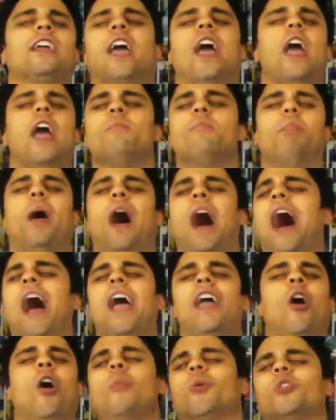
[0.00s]
gay,
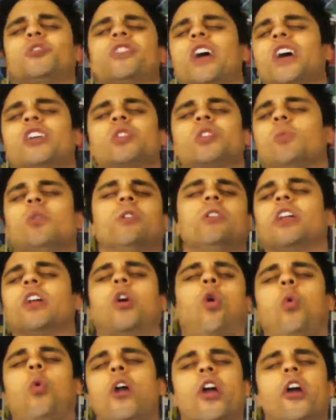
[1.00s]
bi, homosexual, and
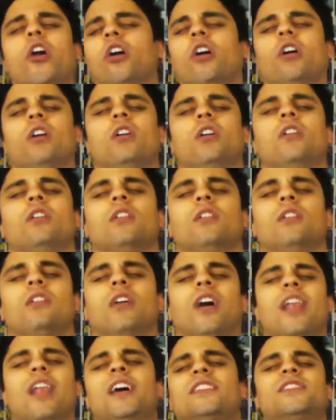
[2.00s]
queer
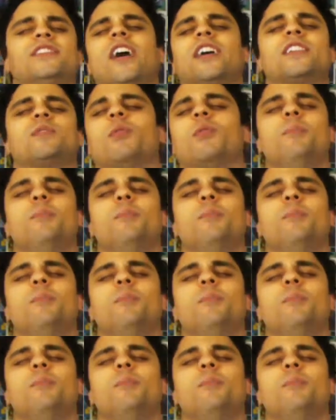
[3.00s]
and has sex with